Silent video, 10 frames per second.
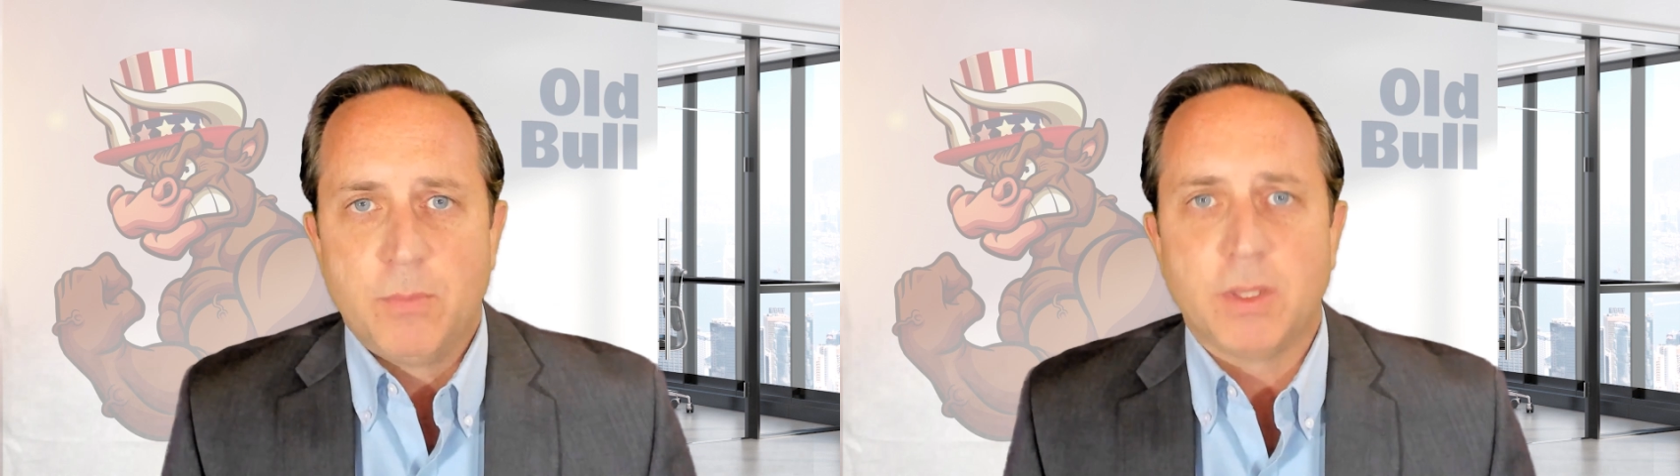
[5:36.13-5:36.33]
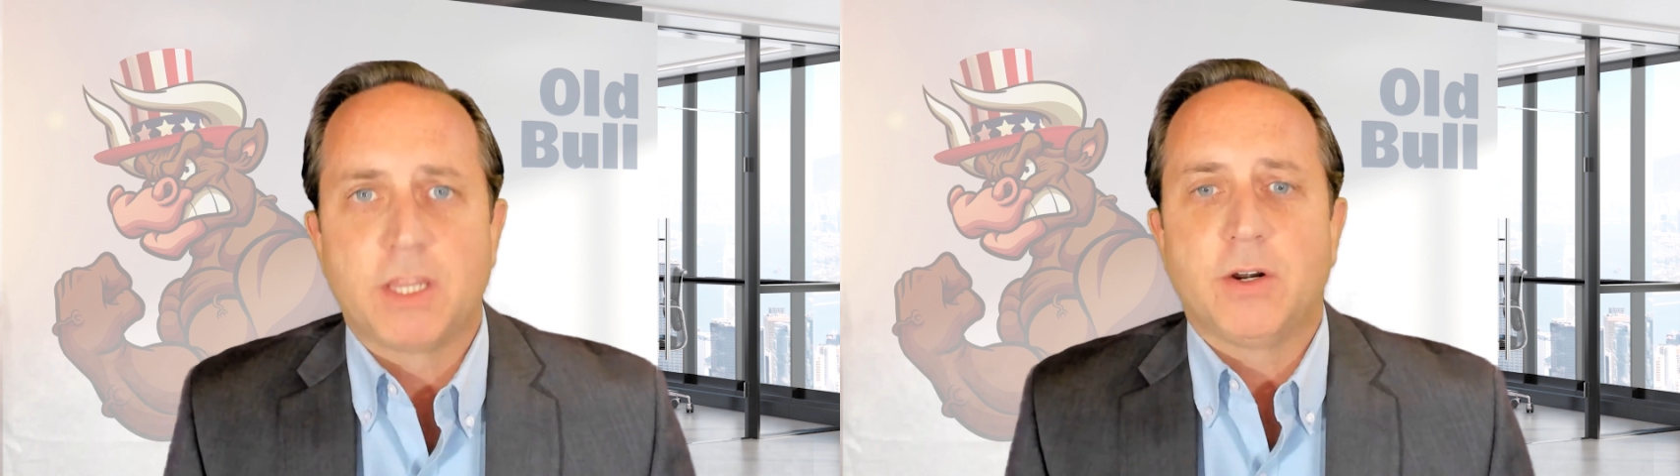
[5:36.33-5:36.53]

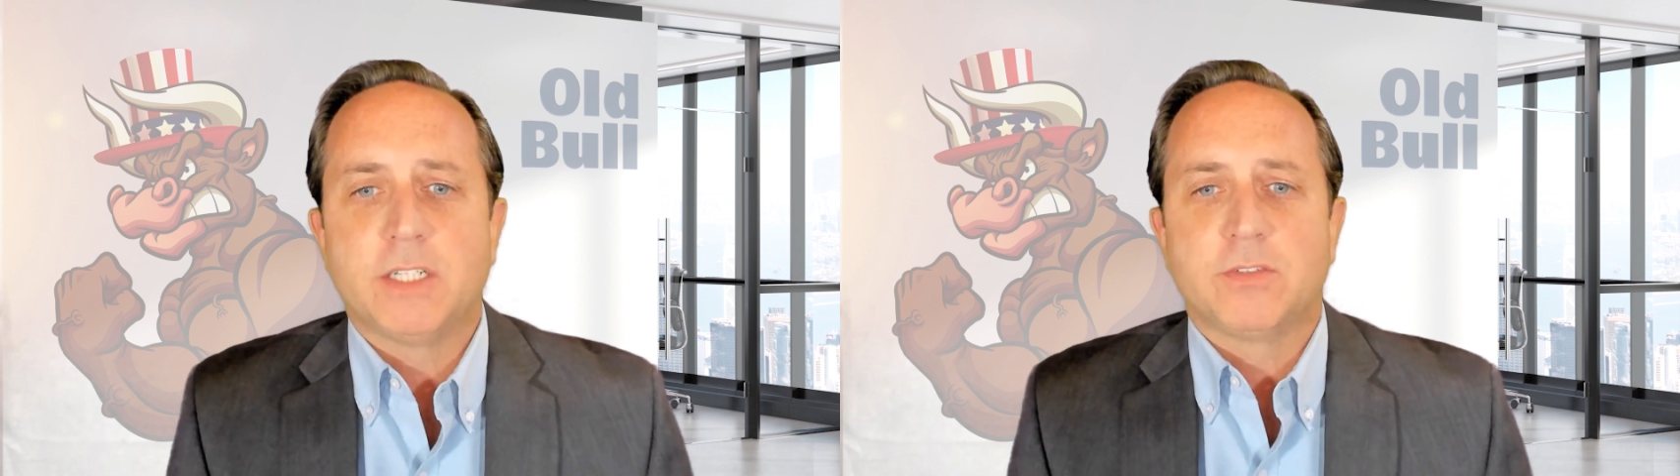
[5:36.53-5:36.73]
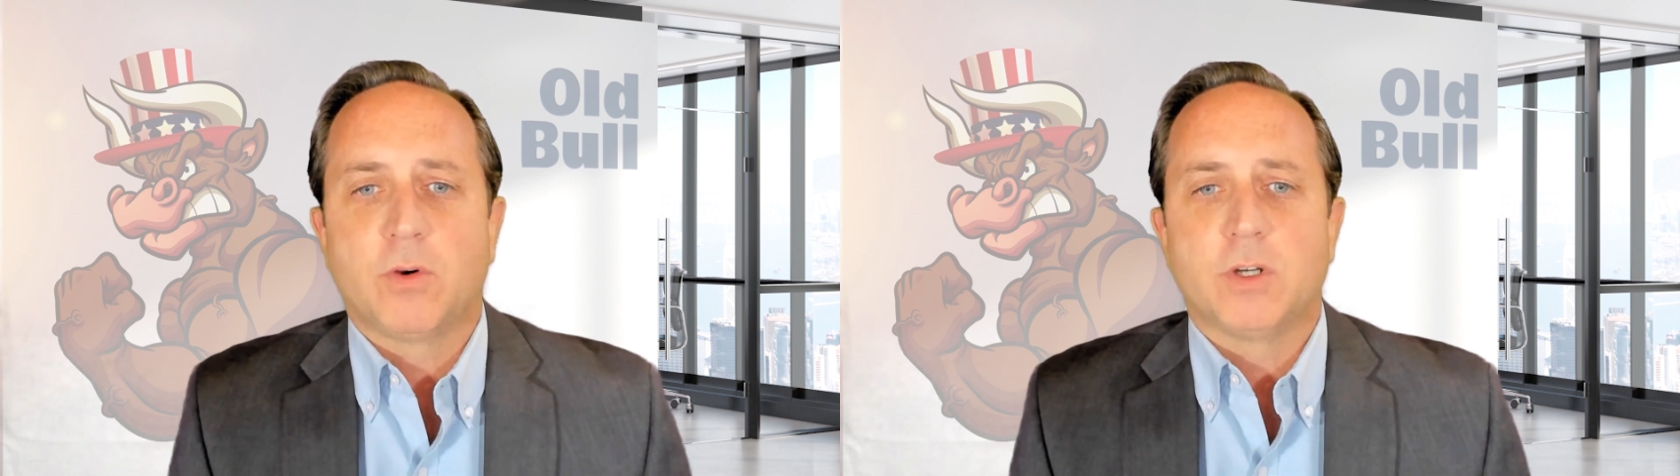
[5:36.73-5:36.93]
But there
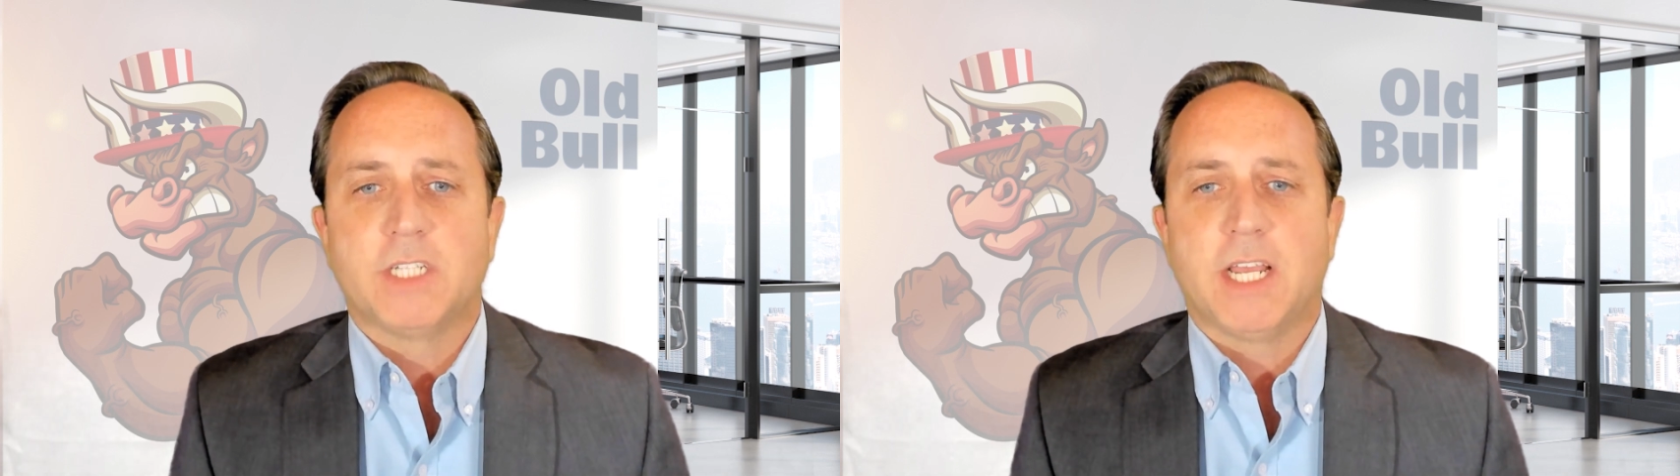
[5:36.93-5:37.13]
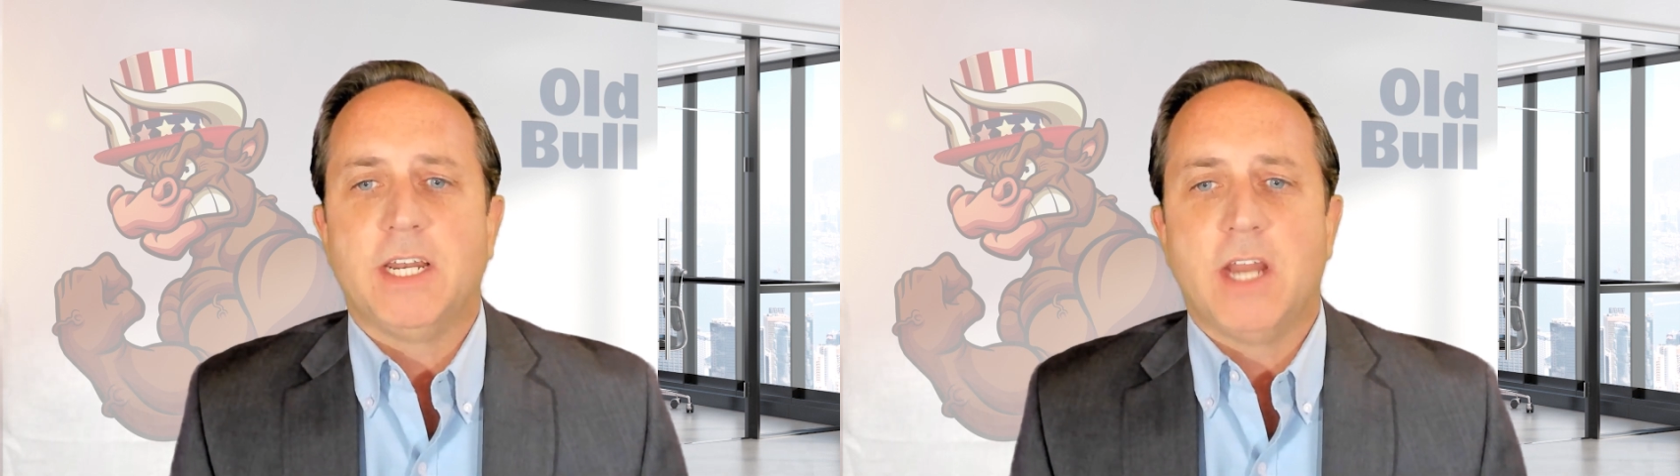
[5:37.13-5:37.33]
is, of
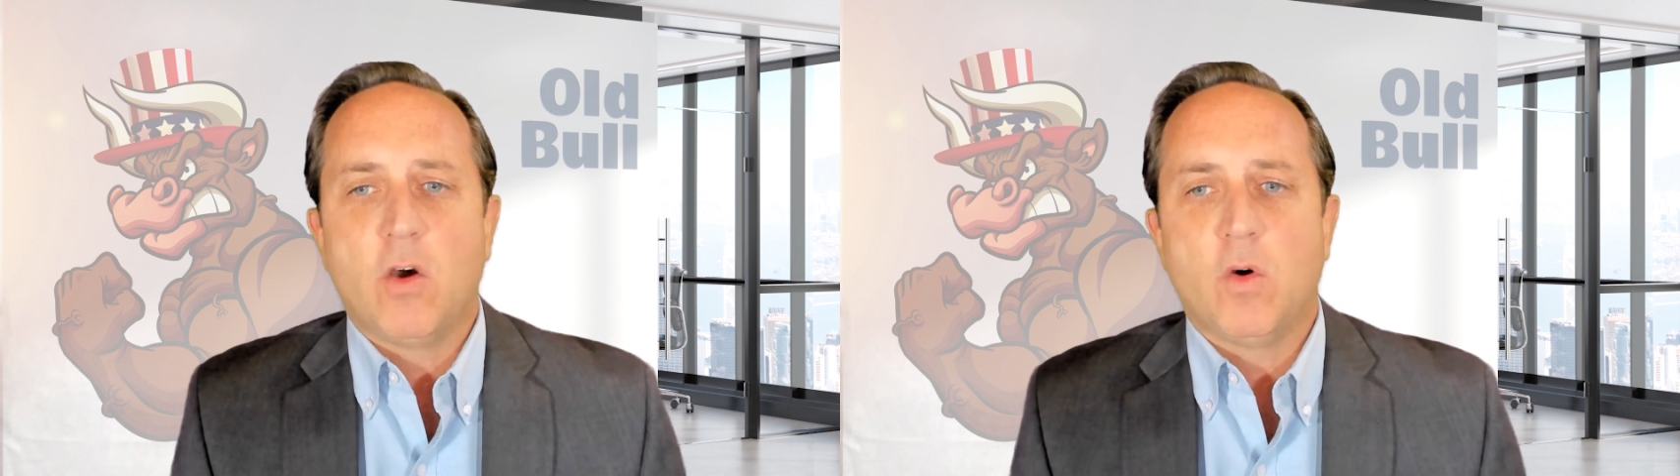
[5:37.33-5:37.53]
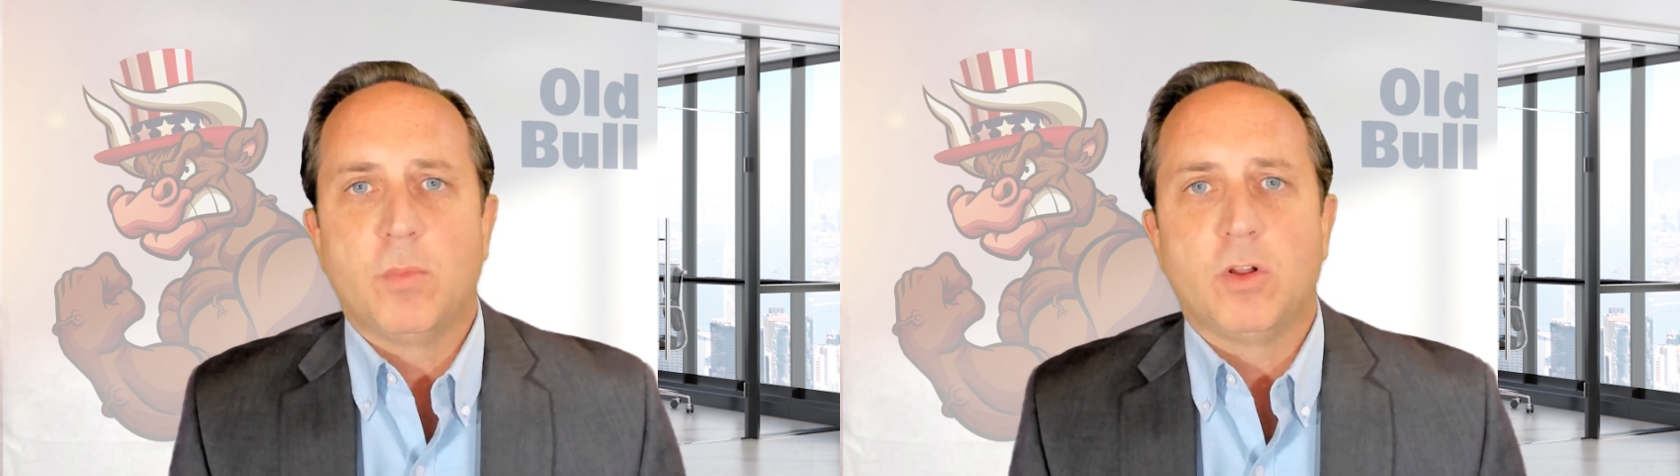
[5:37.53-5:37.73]
course, a
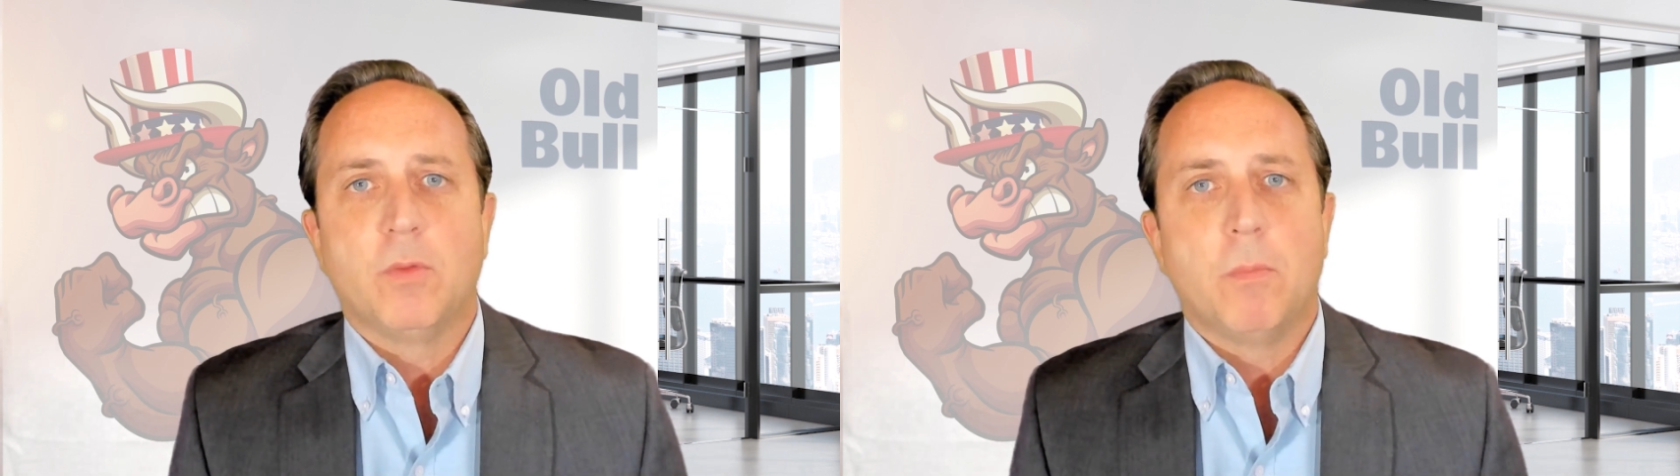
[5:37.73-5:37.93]
knowable,